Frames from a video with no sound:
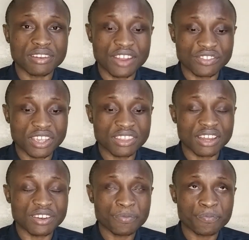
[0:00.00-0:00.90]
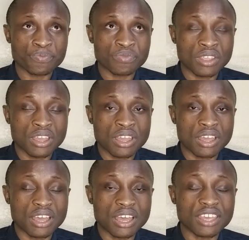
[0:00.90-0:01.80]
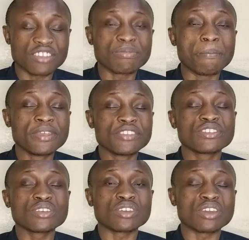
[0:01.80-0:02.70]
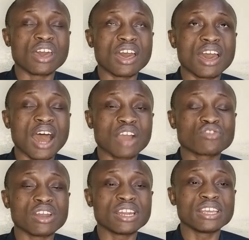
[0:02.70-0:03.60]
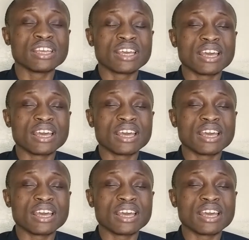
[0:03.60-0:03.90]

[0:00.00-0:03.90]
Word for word: They are saying that uh, he's busy uh, actually